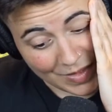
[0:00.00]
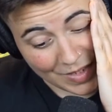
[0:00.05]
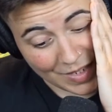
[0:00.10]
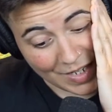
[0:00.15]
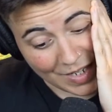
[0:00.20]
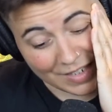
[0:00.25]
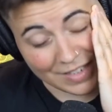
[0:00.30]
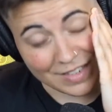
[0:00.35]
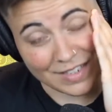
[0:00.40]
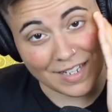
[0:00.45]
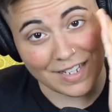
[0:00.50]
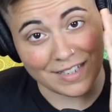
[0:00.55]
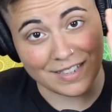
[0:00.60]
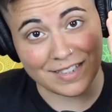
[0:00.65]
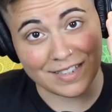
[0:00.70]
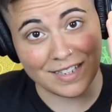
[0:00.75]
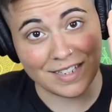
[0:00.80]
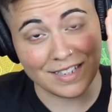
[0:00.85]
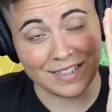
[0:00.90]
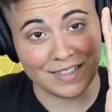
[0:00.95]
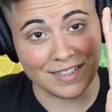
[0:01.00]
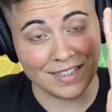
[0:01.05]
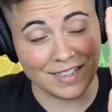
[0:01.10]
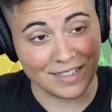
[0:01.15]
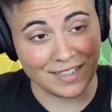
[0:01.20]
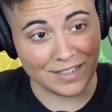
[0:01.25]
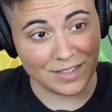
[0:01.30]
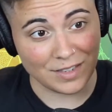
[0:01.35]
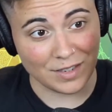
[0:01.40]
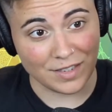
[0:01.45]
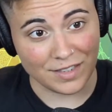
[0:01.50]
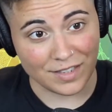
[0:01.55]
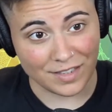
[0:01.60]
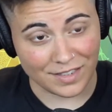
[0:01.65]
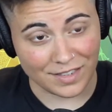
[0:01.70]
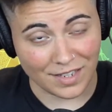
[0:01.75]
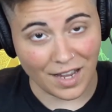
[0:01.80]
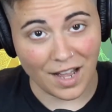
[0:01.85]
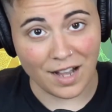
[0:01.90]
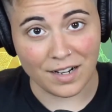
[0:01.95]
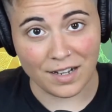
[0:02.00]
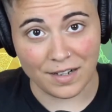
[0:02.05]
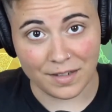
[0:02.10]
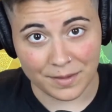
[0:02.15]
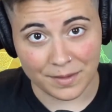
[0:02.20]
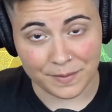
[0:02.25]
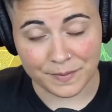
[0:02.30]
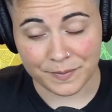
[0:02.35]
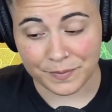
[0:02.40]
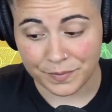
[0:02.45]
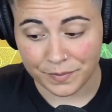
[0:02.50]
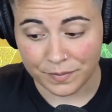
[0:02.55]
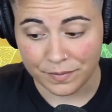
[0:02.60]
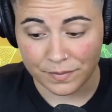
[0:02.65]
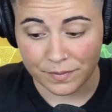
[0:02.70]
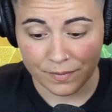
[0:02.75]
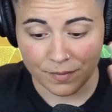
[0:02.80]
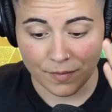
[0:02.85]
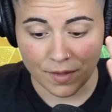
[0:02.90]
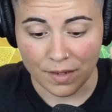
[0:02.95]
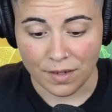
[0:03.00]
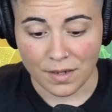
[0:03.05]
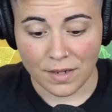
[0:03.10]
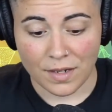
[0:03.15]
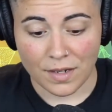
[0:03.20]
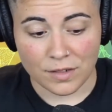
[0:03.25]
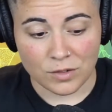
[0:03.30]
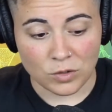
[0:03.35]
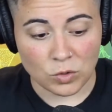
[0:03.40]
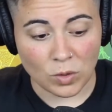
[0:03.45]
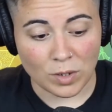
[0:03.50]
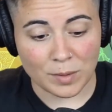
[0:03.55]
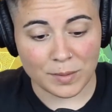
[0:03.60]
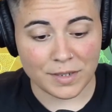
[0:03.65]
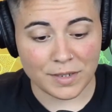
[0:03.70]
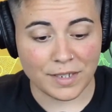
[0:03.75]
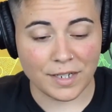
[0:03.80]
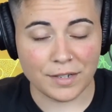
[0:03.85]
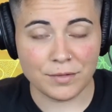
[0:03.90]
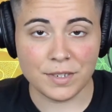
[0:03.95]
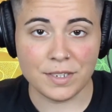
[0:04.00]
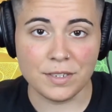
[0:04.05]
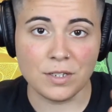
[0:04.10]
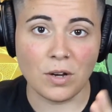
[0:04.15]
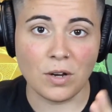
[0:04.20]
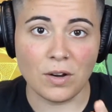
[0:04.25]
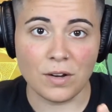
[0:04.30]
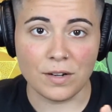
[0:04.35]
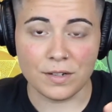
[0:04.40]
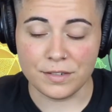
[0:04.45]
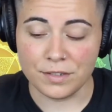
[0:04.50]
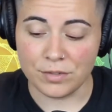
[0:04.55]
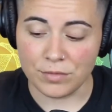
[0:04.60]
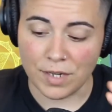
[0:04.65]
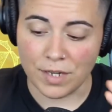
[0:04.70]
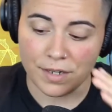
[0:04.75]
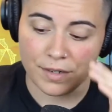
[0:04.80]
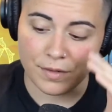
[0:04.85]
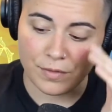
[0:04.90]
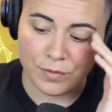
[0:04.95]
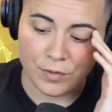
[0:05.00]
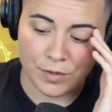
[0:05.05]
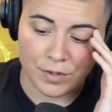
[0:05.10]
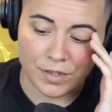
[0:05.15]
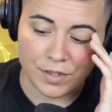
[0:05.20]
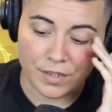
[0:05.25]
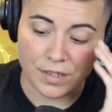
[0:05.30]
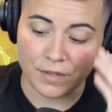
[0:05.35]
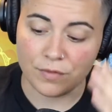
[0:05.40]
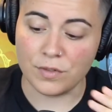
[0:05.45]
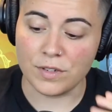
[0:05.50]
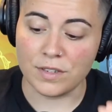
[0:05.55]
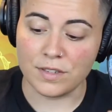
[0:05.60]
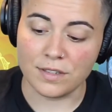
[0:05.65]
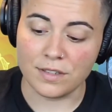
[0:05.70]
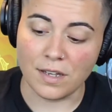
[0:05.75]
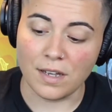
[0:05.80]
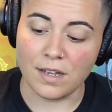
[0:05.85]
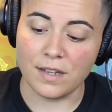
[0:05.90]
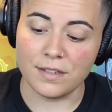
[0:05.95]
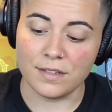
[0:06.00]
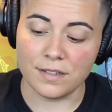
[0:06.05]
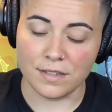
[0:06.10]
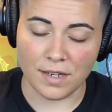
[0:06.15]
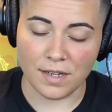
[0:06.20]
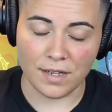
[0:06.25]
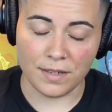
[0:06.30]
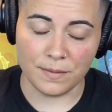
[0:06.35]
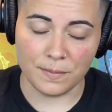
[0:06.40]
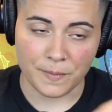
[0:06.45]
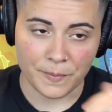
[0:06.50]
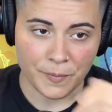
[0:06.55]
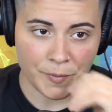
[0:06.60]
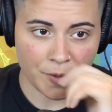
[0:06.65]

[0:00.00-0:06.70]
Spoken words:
It's a saga. Normally I read cards, right, for the different signs, and